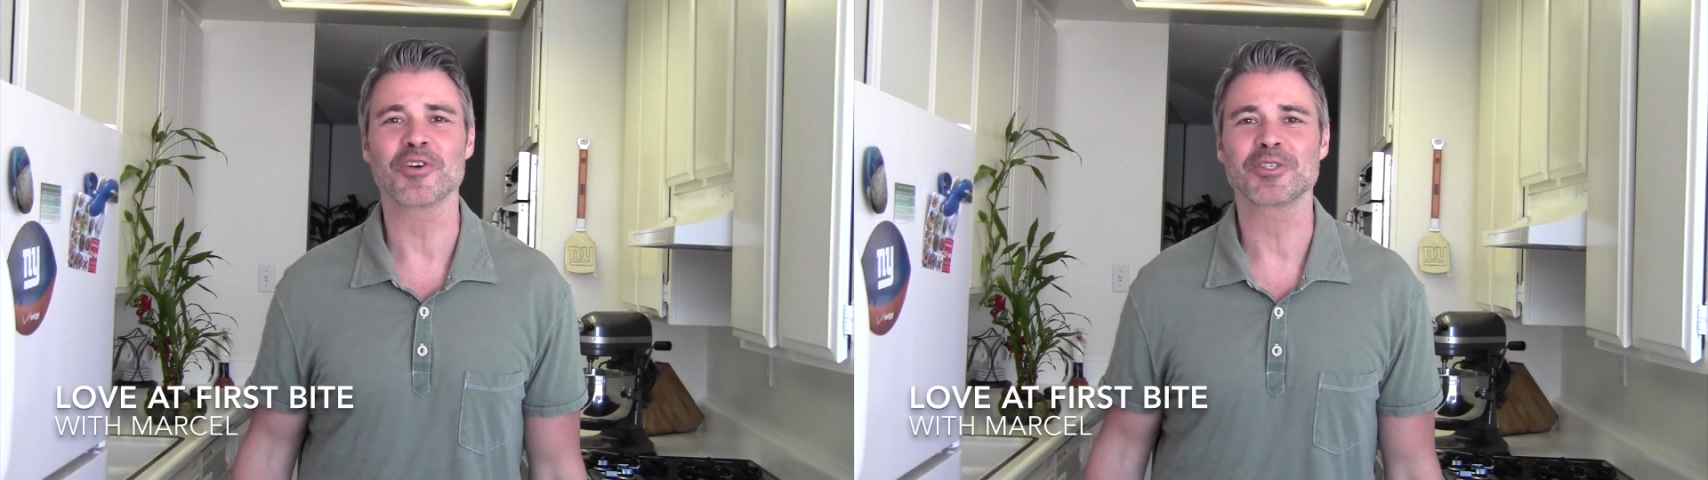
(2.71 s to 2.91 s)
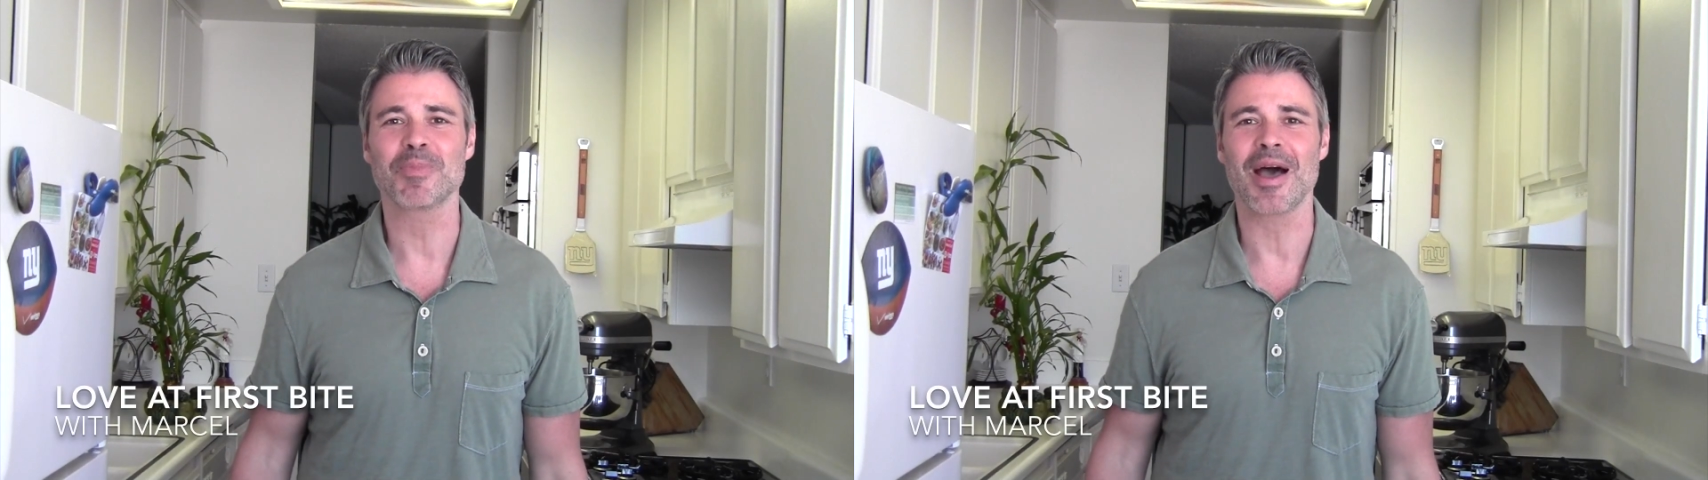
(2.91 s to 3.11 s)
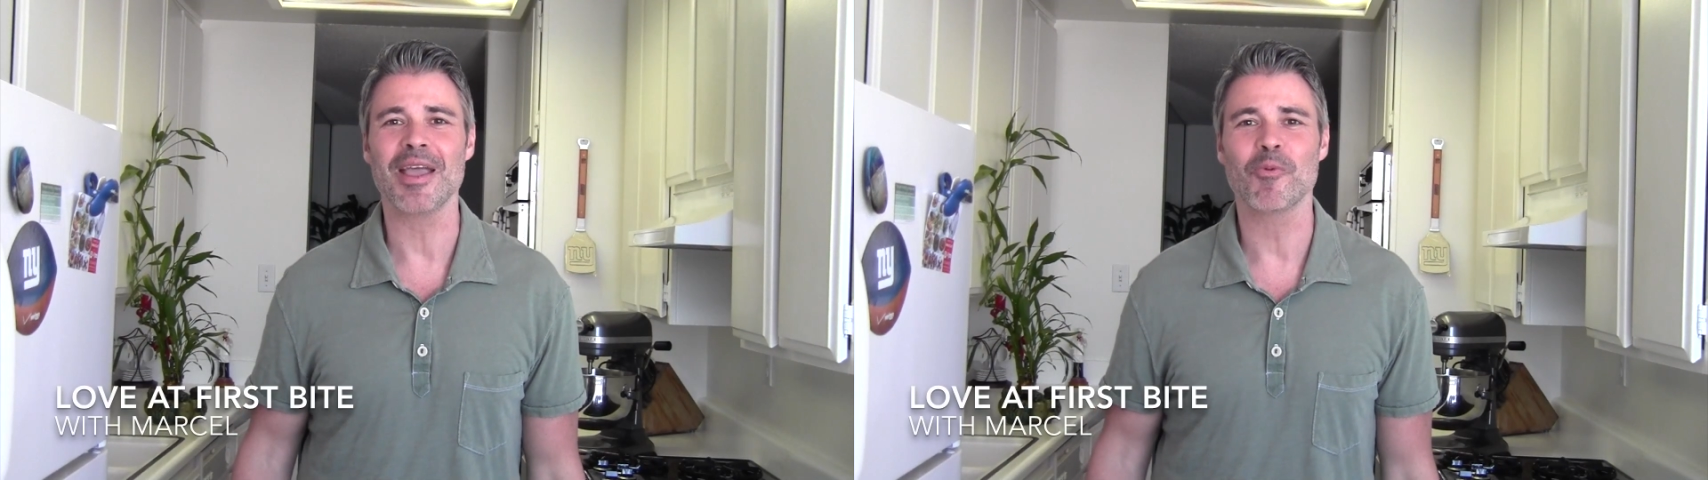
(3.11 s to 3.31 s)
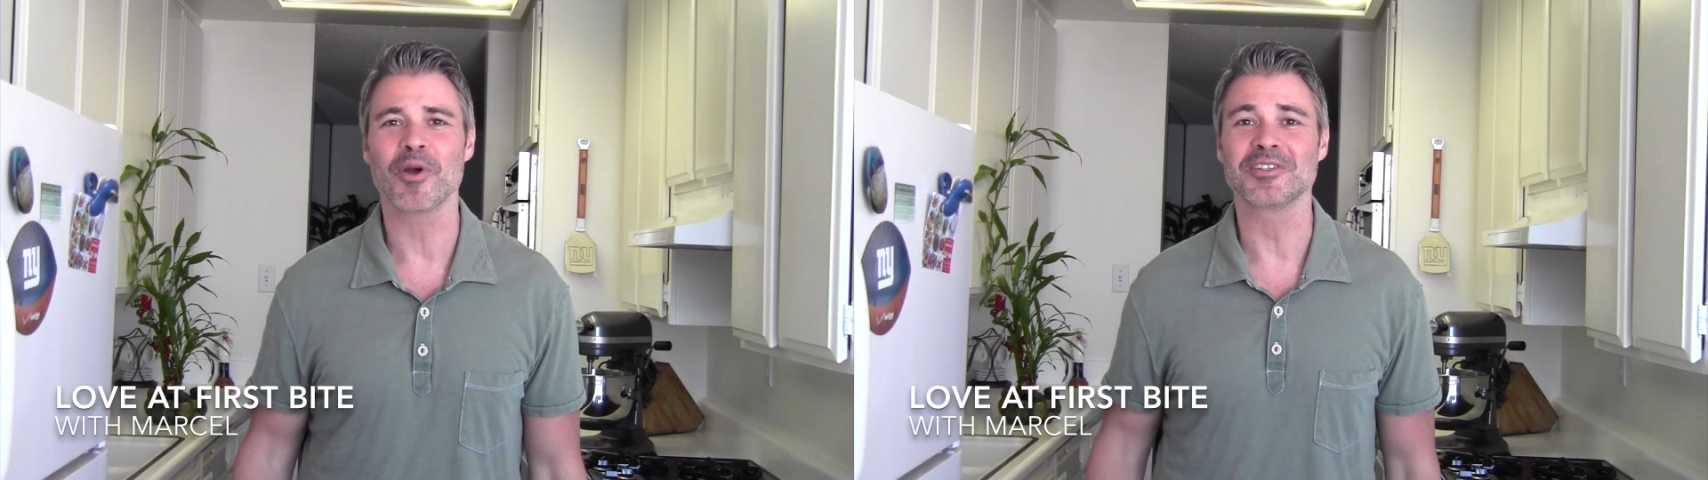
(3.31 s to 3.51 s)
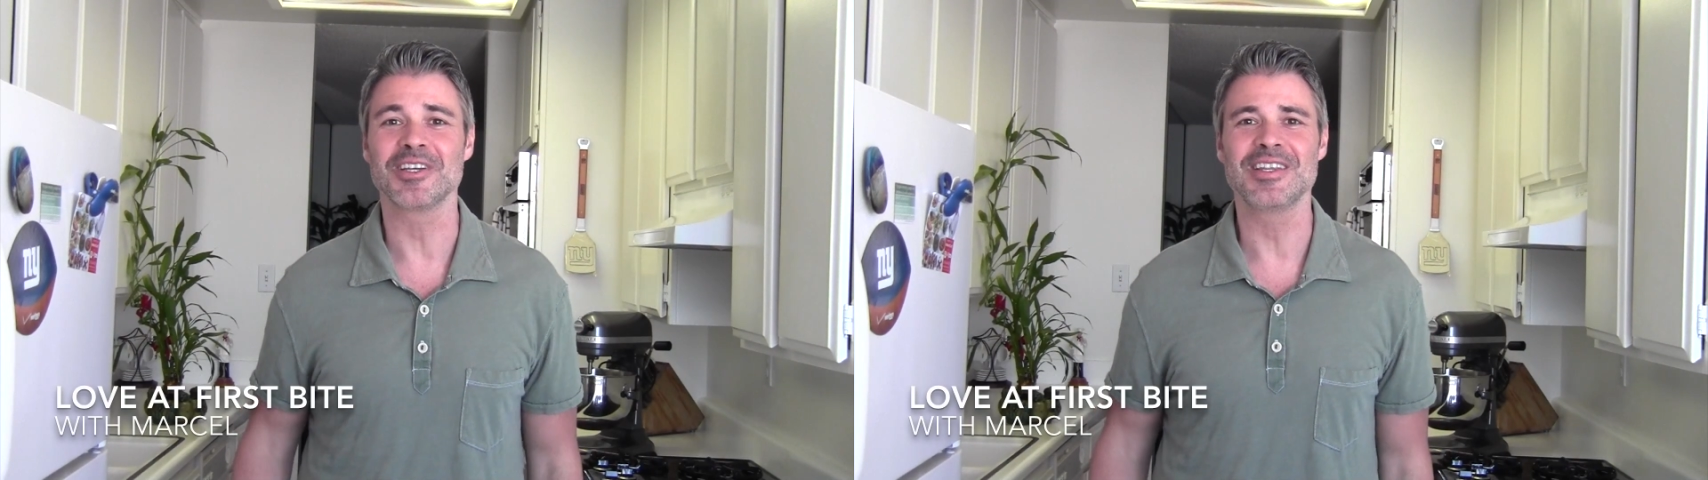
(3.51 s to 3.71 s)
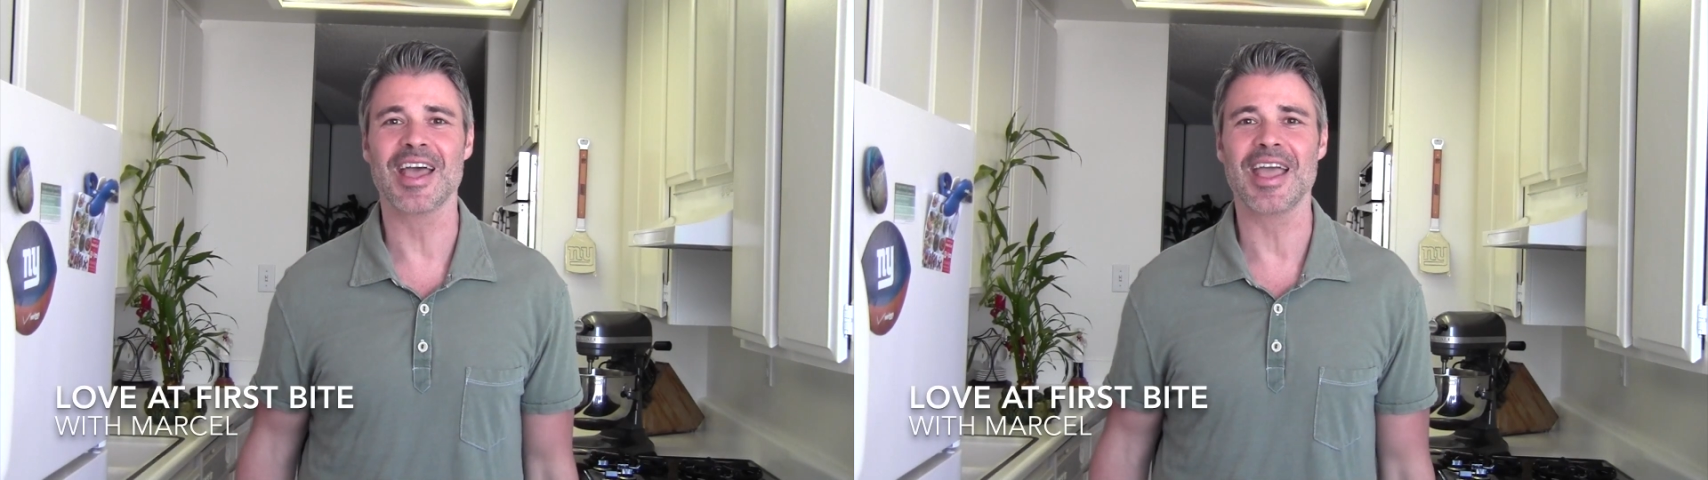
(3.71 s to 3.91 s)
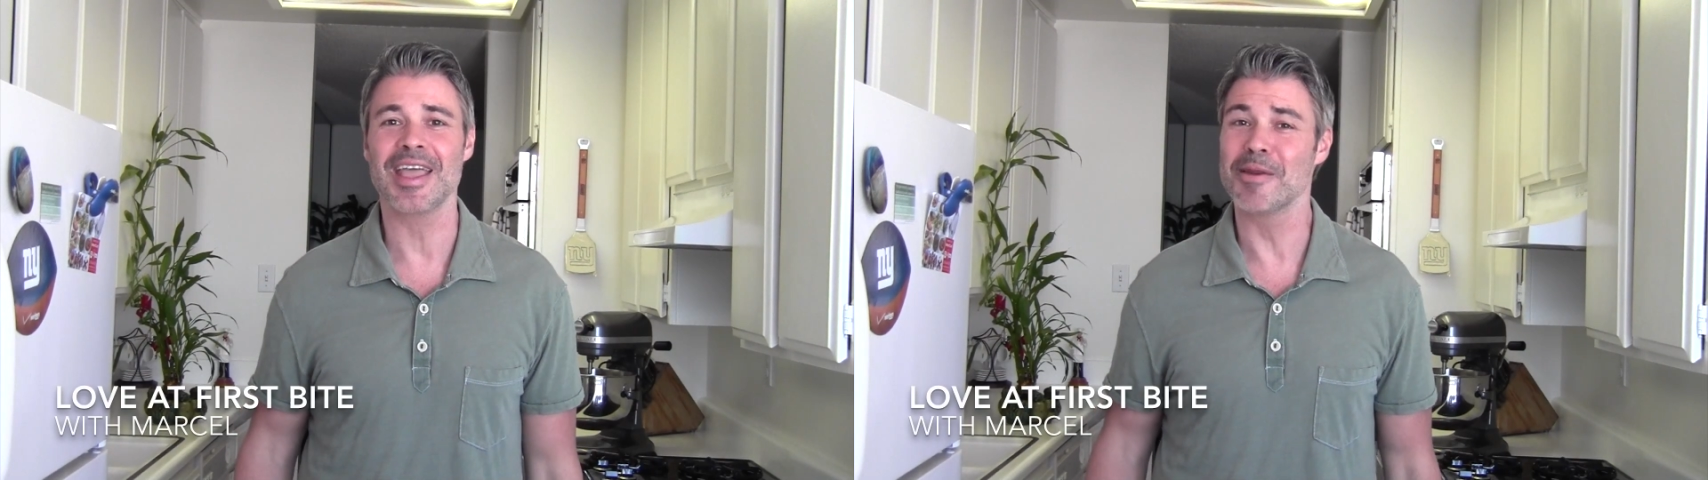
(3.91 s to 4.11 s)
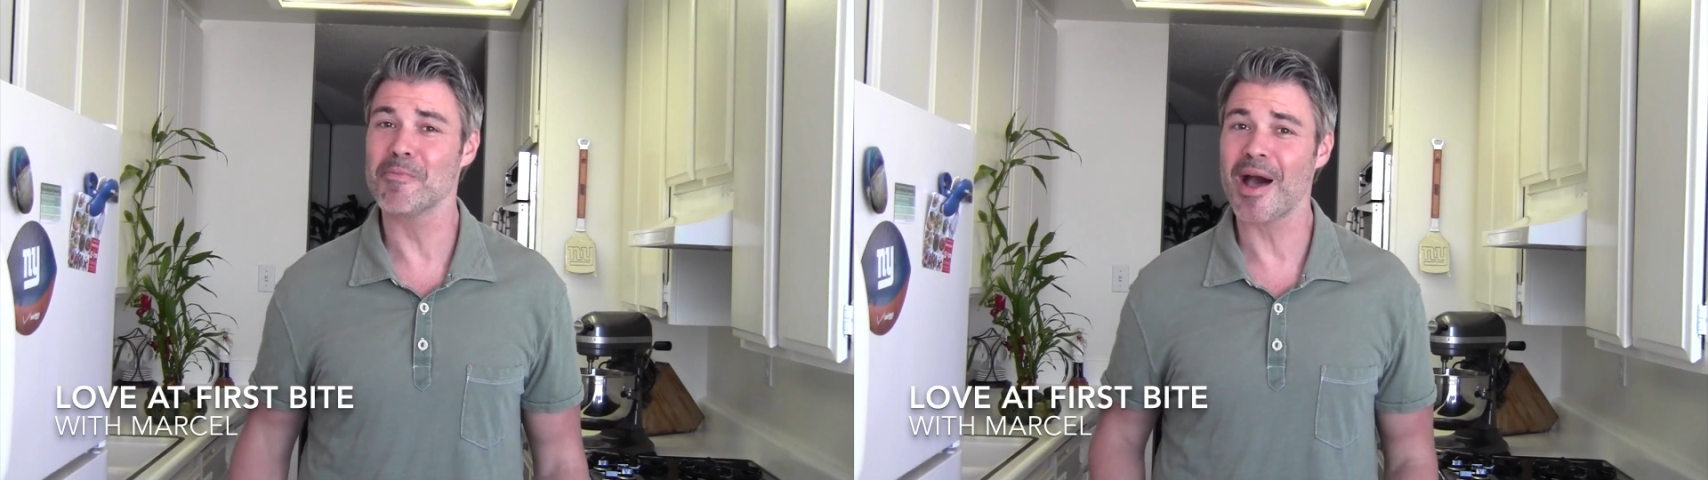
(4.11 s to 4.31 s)
First Bite where
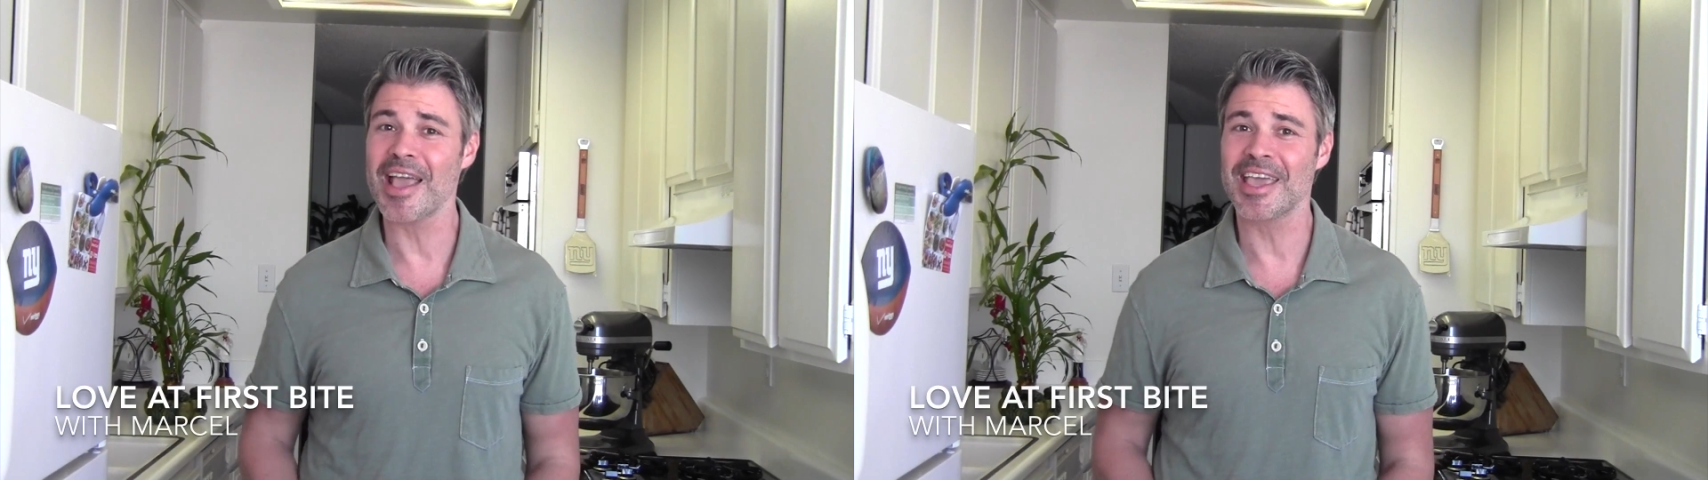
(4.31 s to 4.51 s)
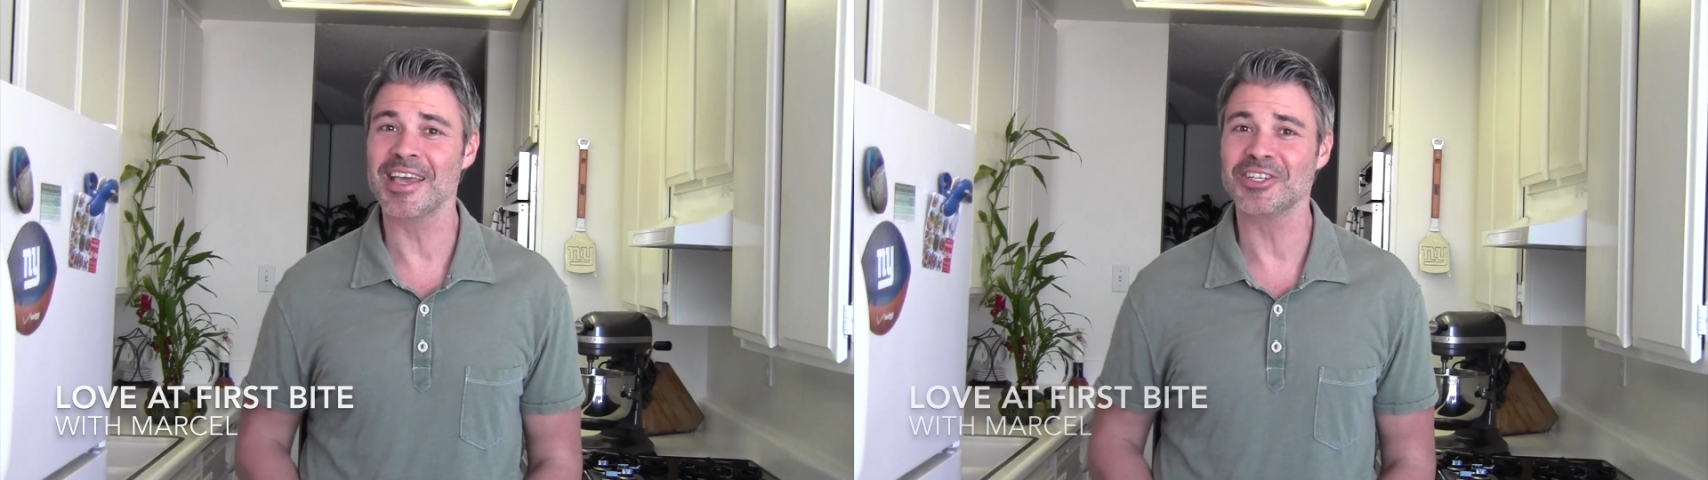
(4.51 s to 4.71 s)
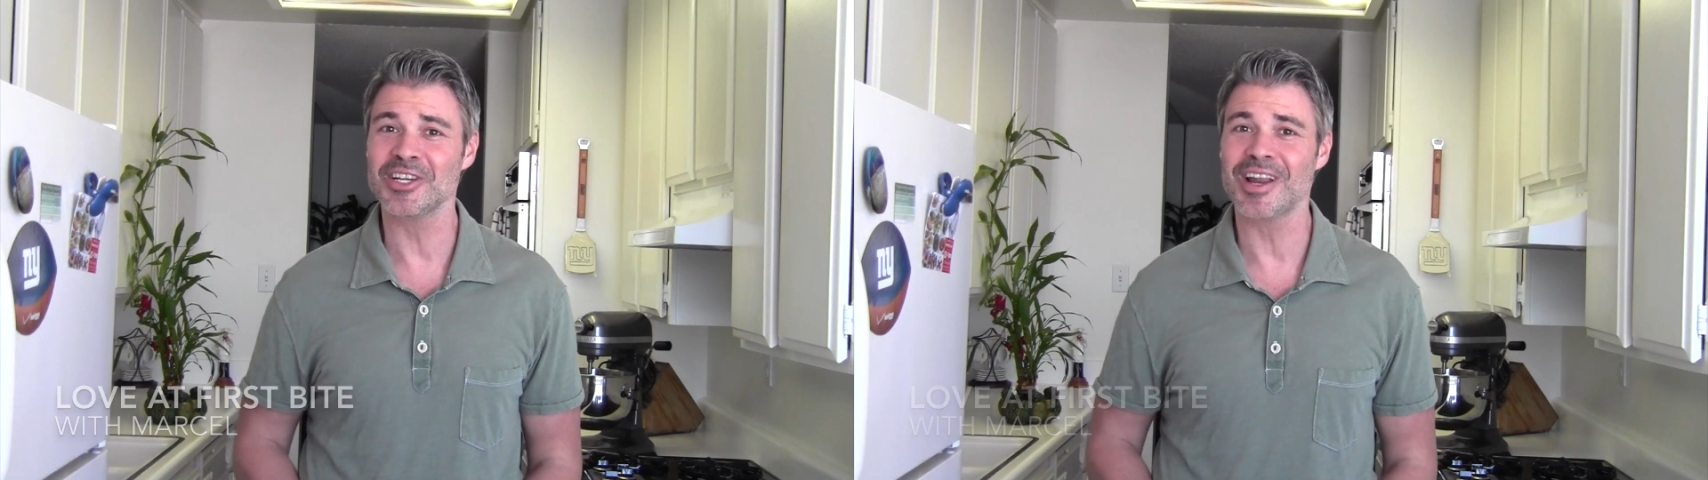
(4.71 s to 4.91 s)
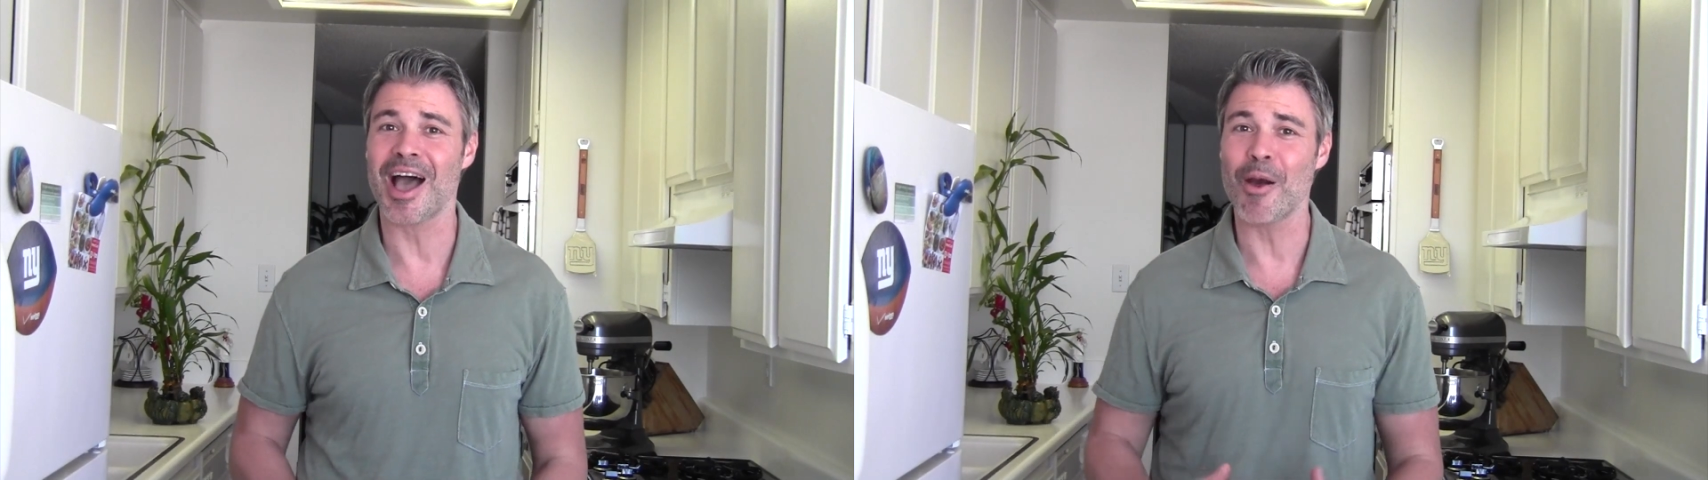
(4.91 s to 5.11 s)
today in my kitchen,